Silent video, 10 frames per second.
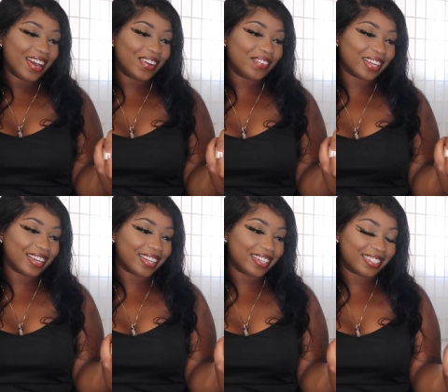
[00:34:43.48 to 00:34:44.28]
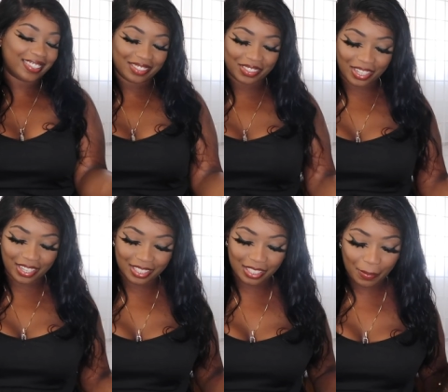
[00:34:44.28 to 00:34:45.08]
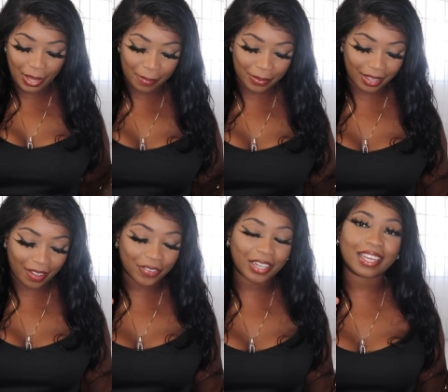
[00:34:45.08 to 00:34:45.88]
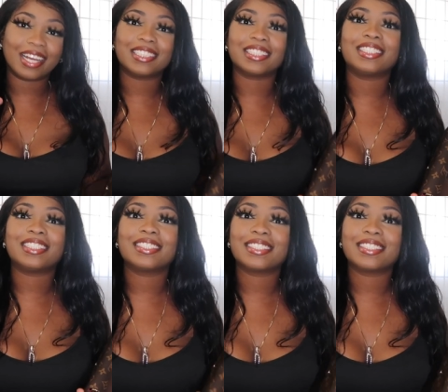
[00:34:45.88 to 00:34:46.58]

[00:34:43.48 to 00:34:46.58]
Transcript: oh my god you guys i'm happy i feel like i just